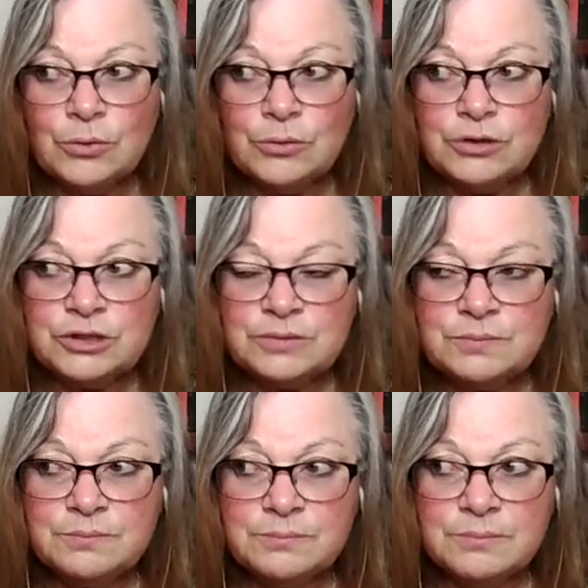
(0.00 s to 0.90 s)

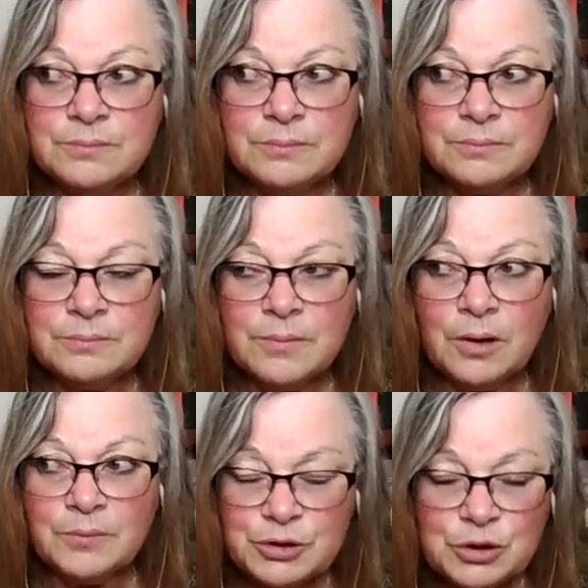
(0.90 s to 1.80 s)
Luke's
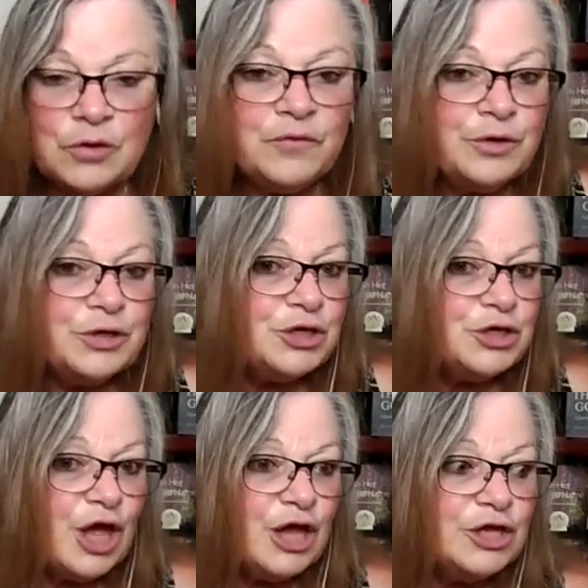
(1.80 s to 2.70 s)

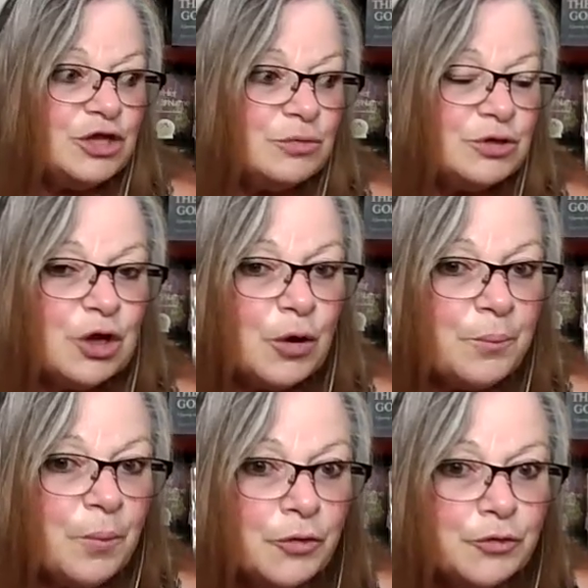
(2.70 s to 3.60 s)
observance that there was
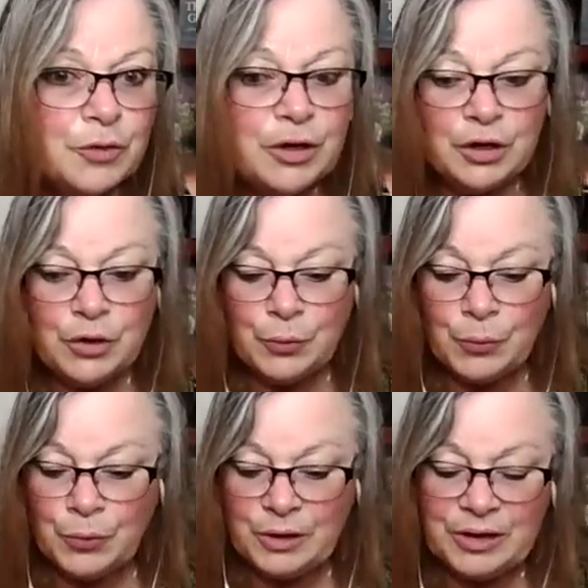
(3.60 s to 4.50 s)
no pottery
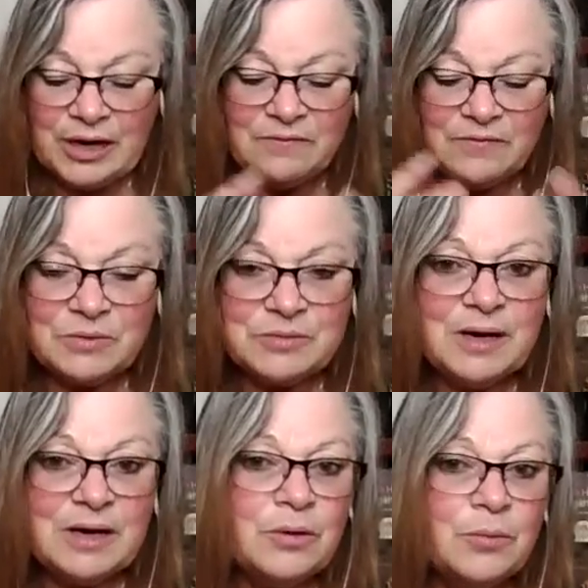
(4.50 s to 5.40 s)
or everything
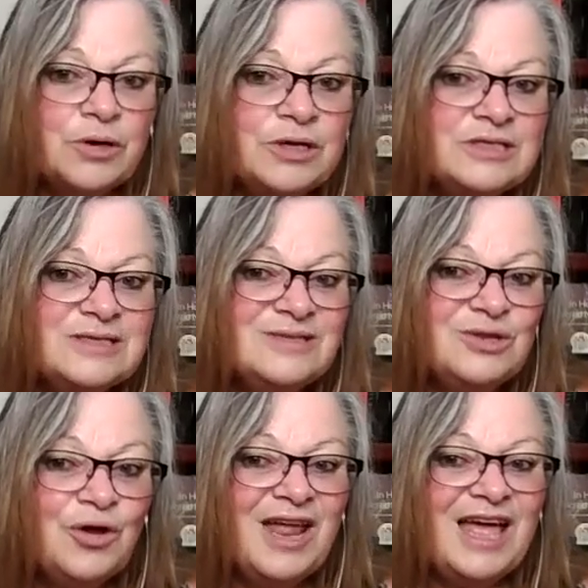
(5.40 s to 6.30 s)
was made out of wood is
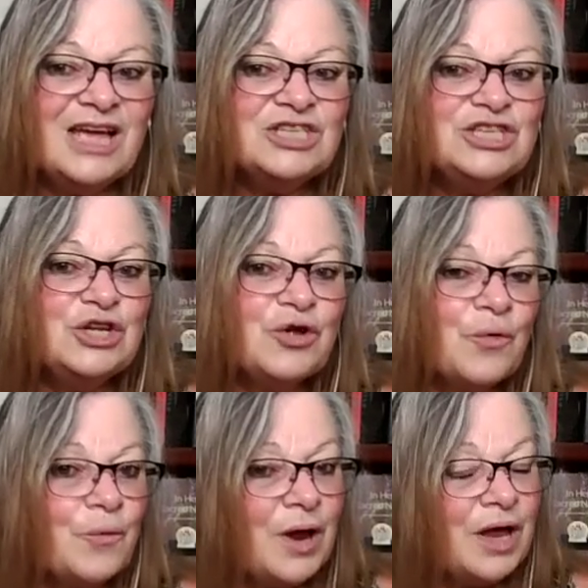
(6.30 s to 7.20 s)
not actually
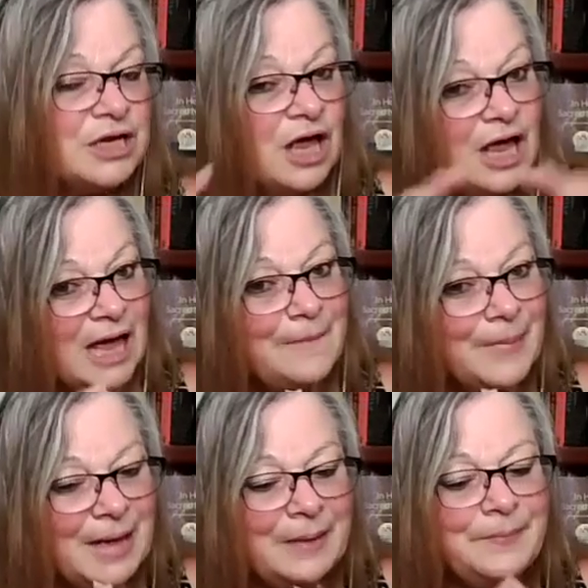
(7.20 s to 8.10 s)
correct.
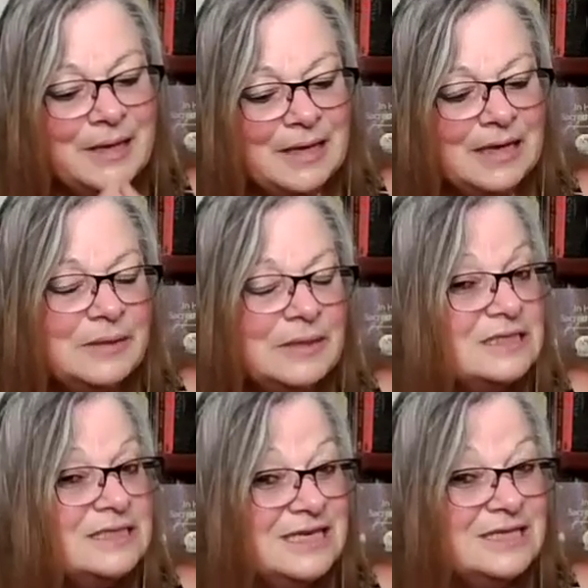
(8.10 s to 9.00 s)
It may be in
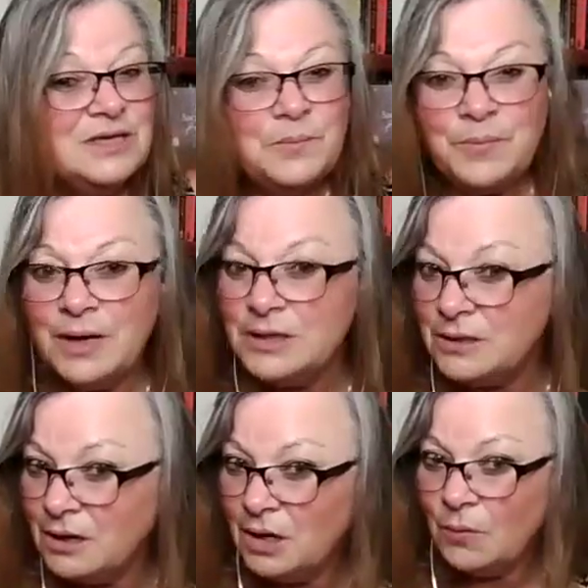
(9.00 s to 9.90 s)
the center,
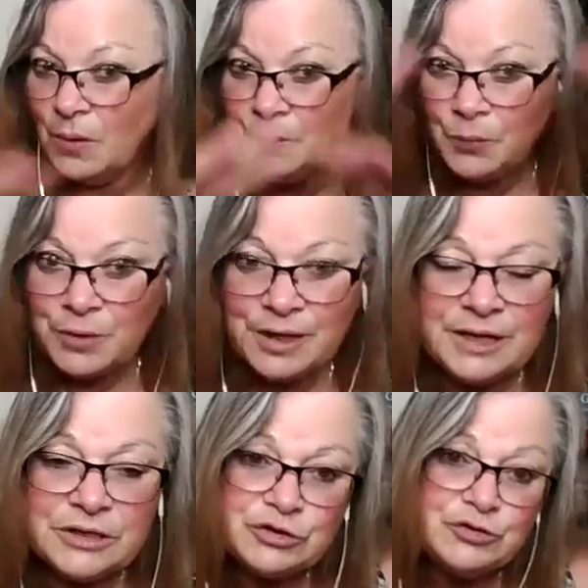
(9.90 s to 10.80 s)
but I'm
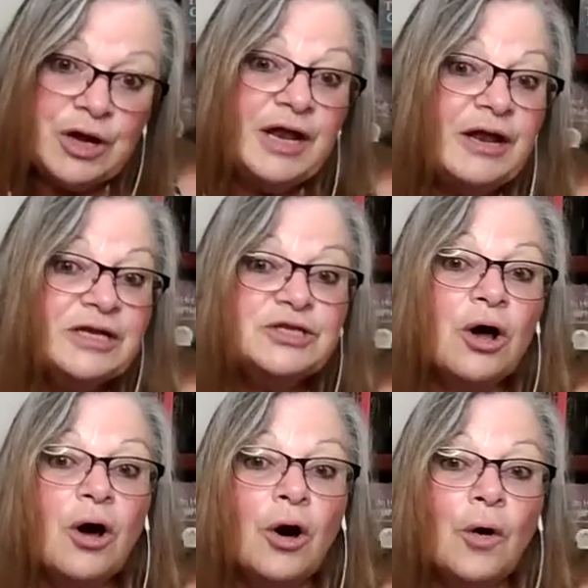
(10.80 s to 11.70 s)
looking at Australia
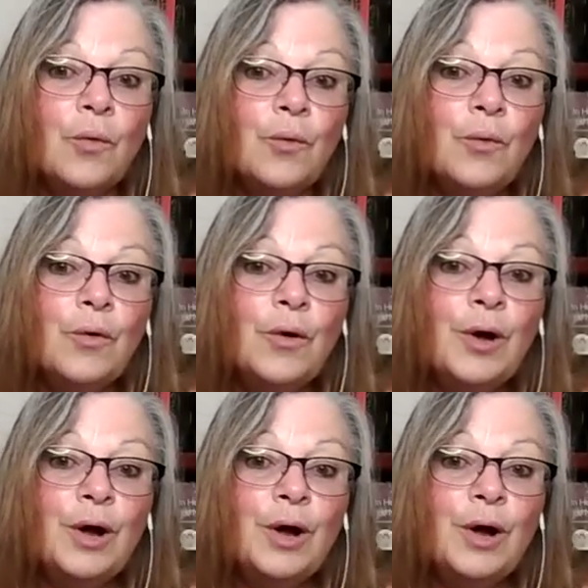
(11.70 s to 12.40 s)
as a whole.